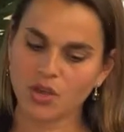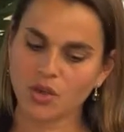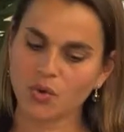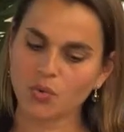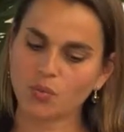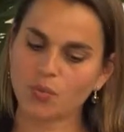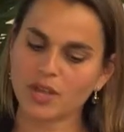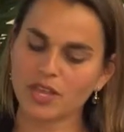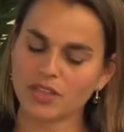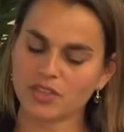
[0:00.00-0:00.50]

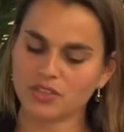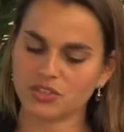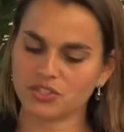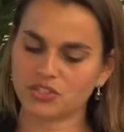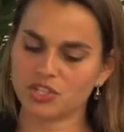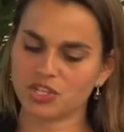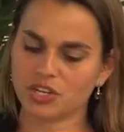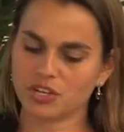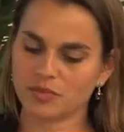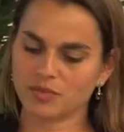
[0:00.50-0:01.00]
with
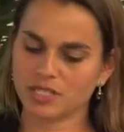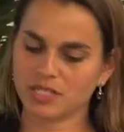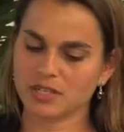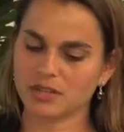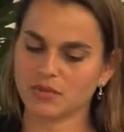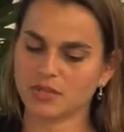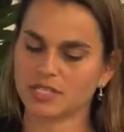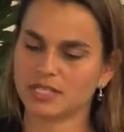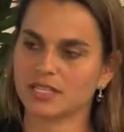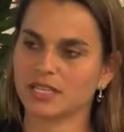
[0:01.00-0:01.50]
genome
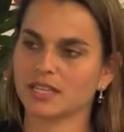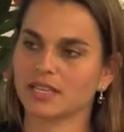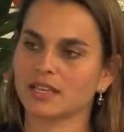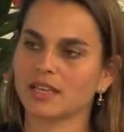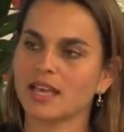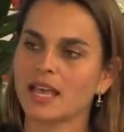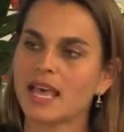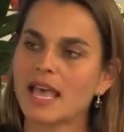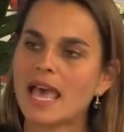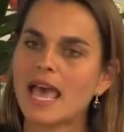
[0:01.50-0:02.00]
sequencing.
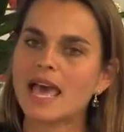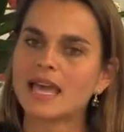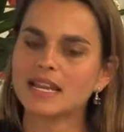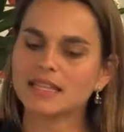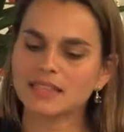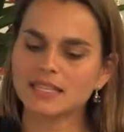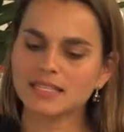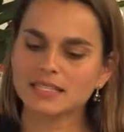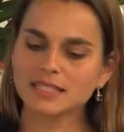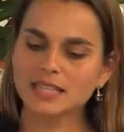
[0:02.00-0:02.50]
And
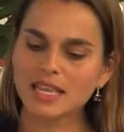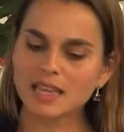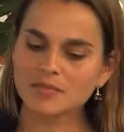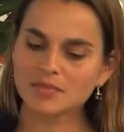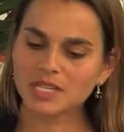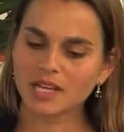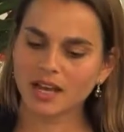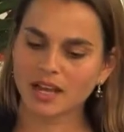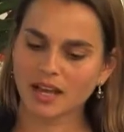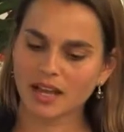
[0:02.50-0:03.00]
at the
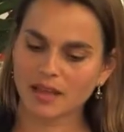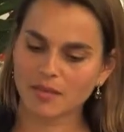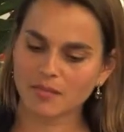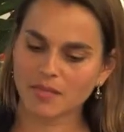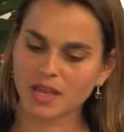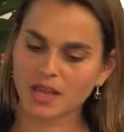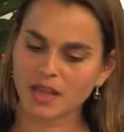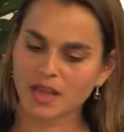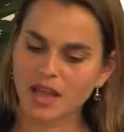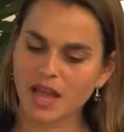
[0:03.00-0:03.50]
same
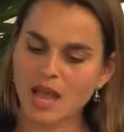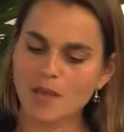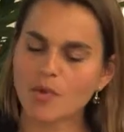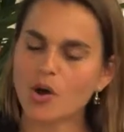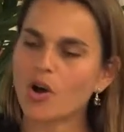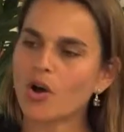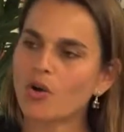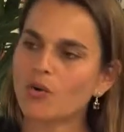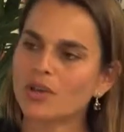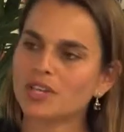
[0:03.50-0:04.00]
time, I'm
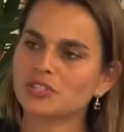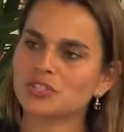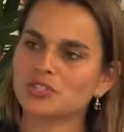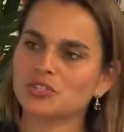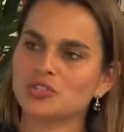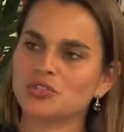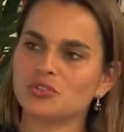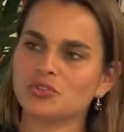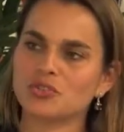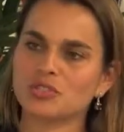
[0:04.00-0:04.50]
always
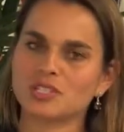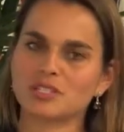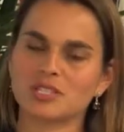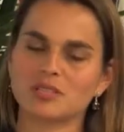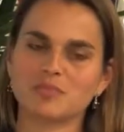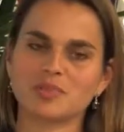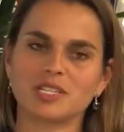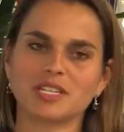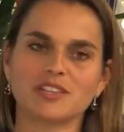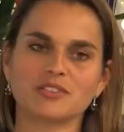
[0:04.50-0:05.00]
attuned to
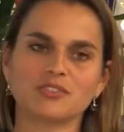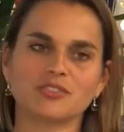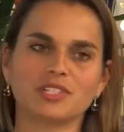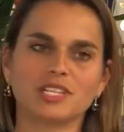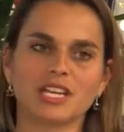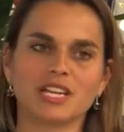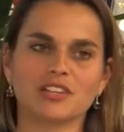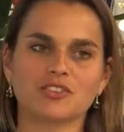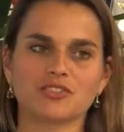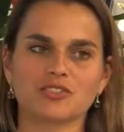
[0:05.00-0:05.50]
the potential
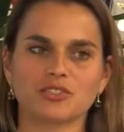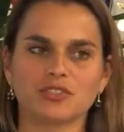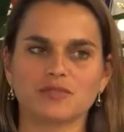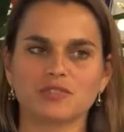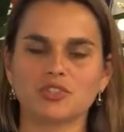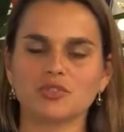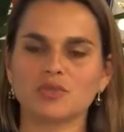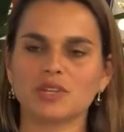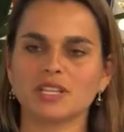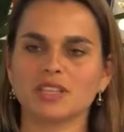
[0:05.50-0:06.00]
dangers
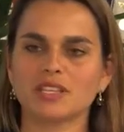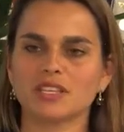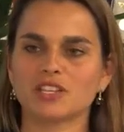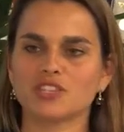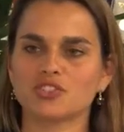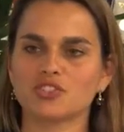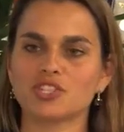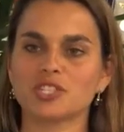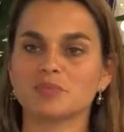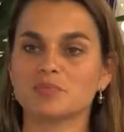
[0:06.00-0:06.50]
of doing
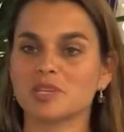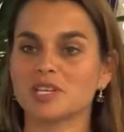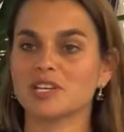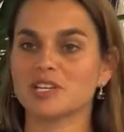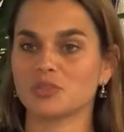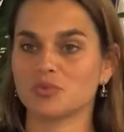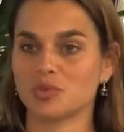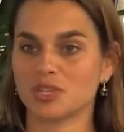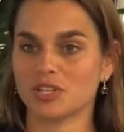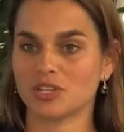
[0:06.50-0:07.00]
things just
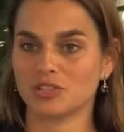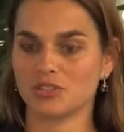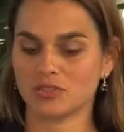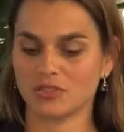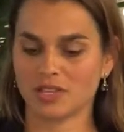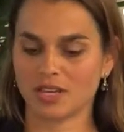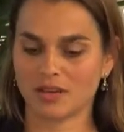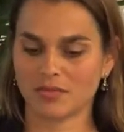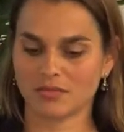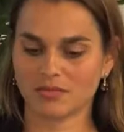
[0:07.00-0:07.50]
because we can
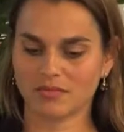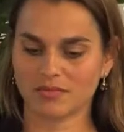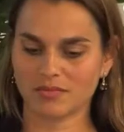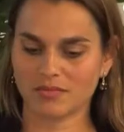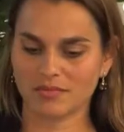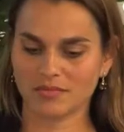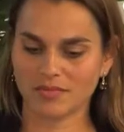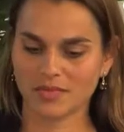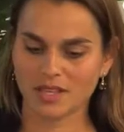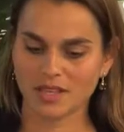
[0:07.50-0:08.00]
do them
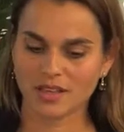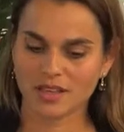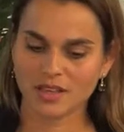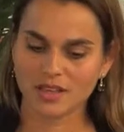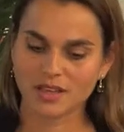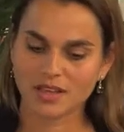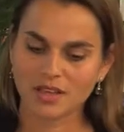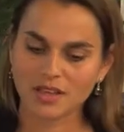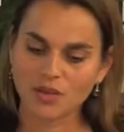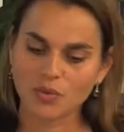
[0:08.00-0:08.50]

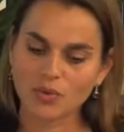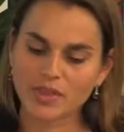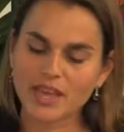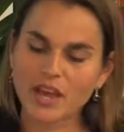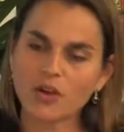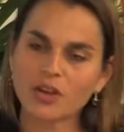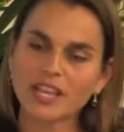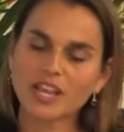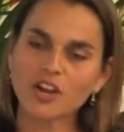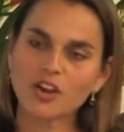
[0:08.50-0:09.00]

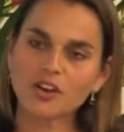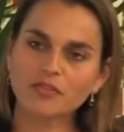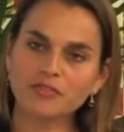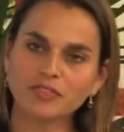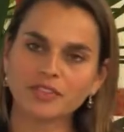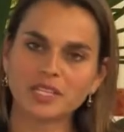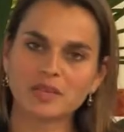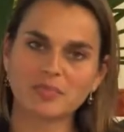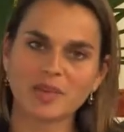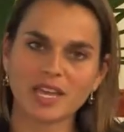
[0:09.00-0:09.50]
without
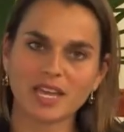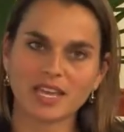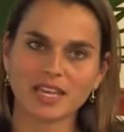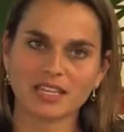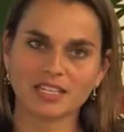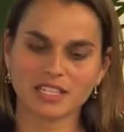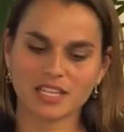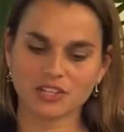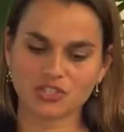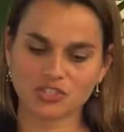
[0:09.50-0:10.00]
carefully paying
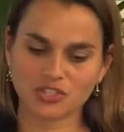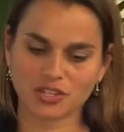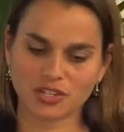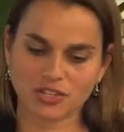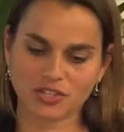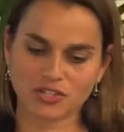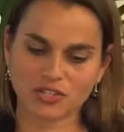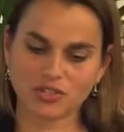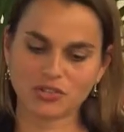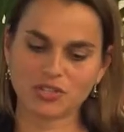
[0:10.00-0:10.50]

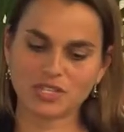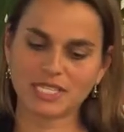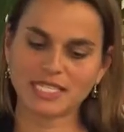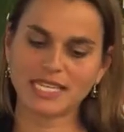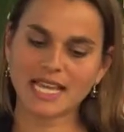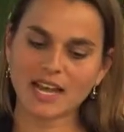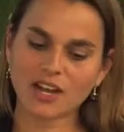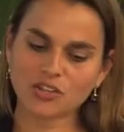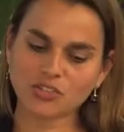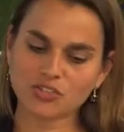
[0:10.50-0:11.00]
attention to the
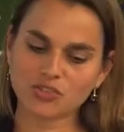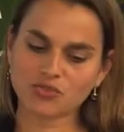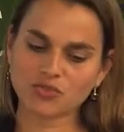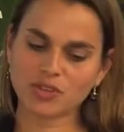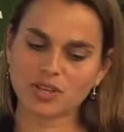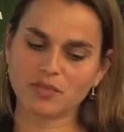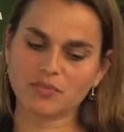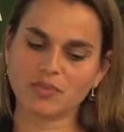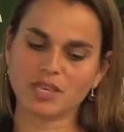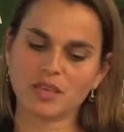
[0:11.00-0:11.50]

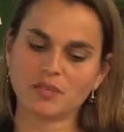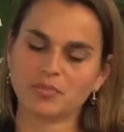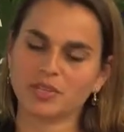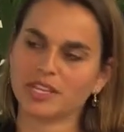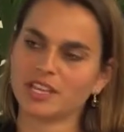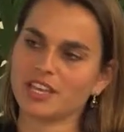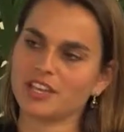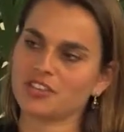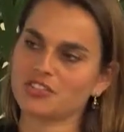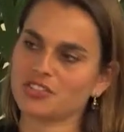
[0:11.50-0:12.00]
downstream
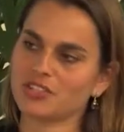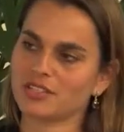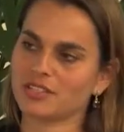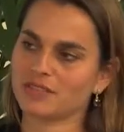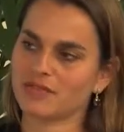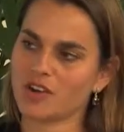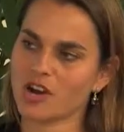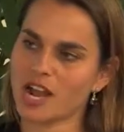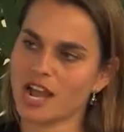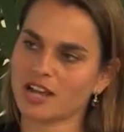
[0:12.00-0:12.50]
implications
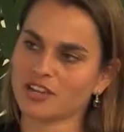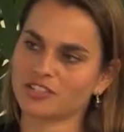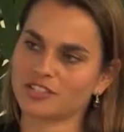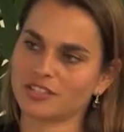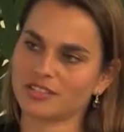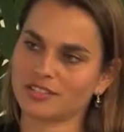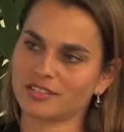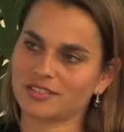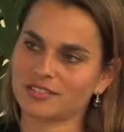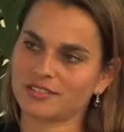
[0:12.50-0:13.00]
of our
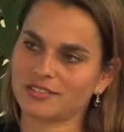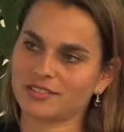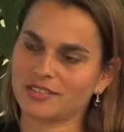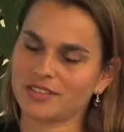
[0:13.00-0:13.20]
actions.